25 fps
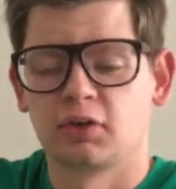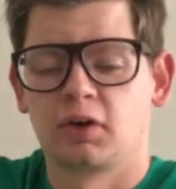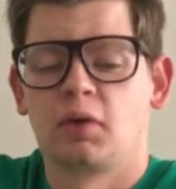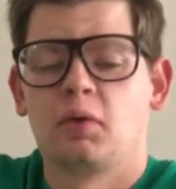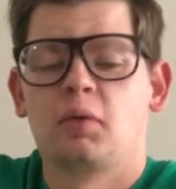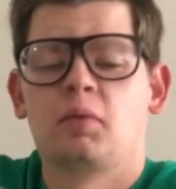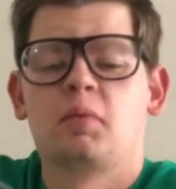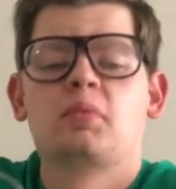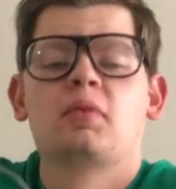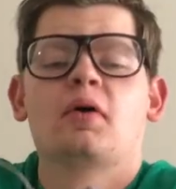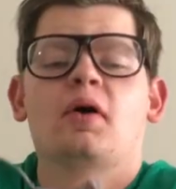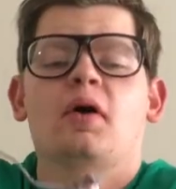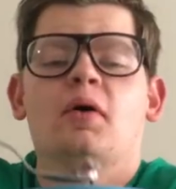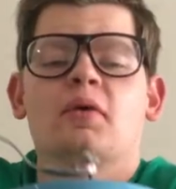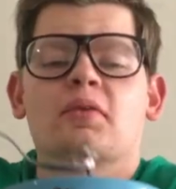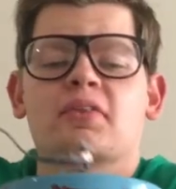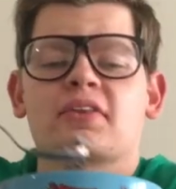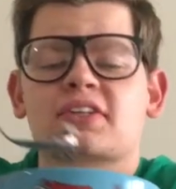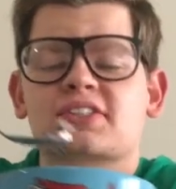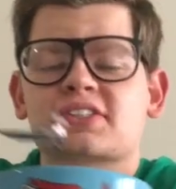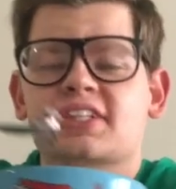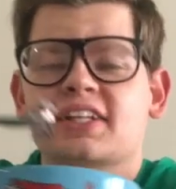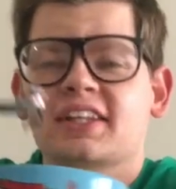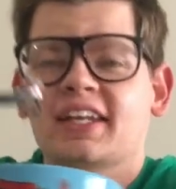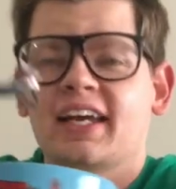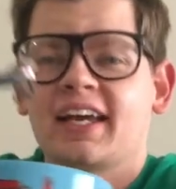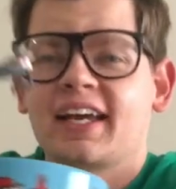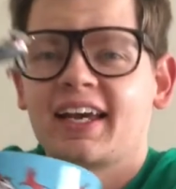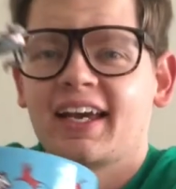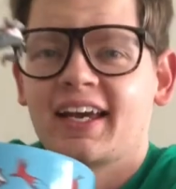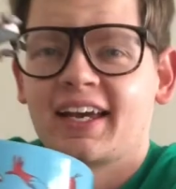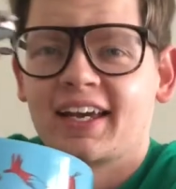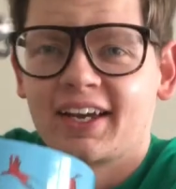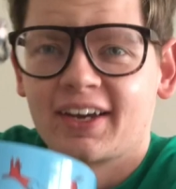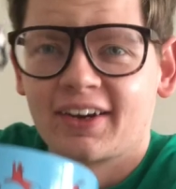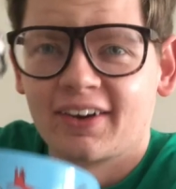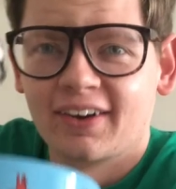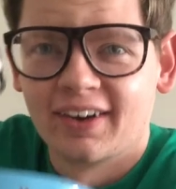Oh no, there's a leg
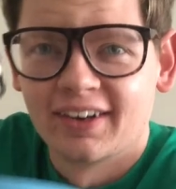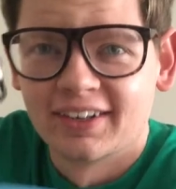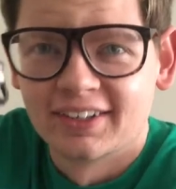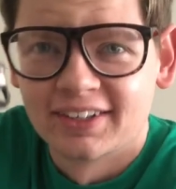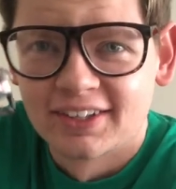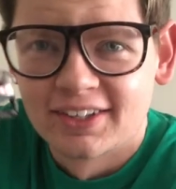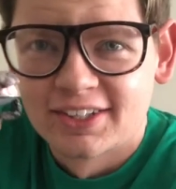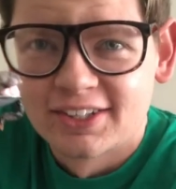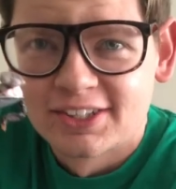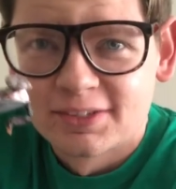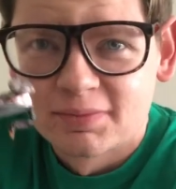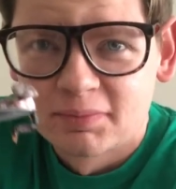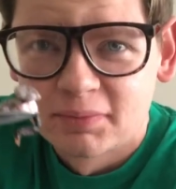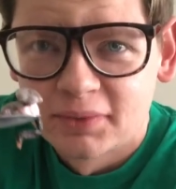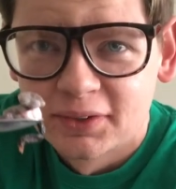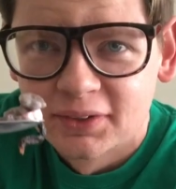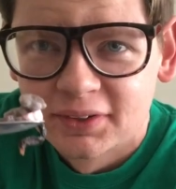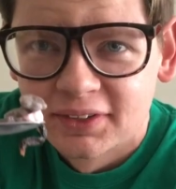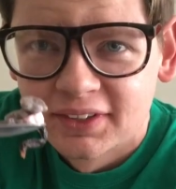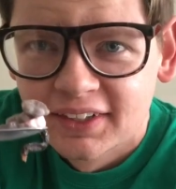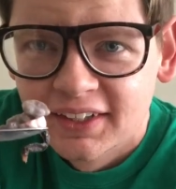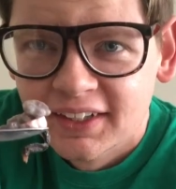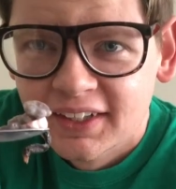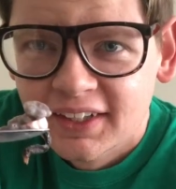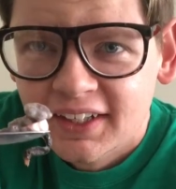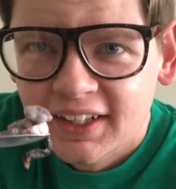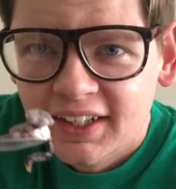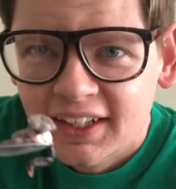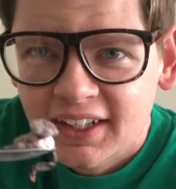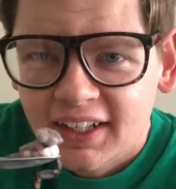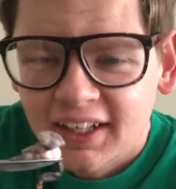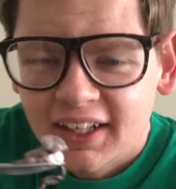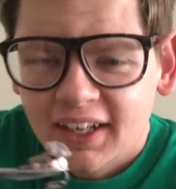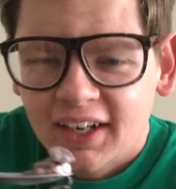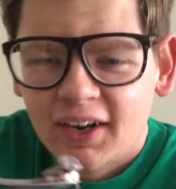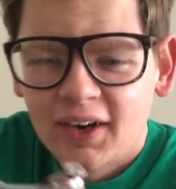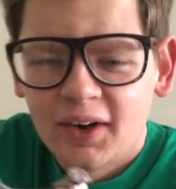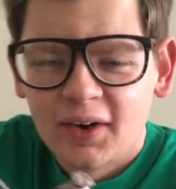hanging onto the spoon.
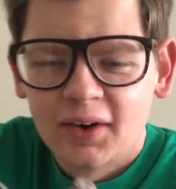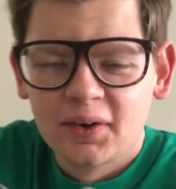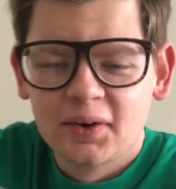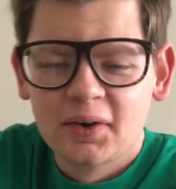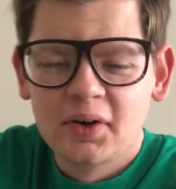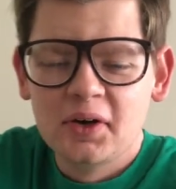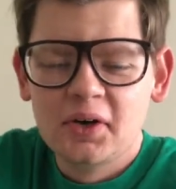Oh,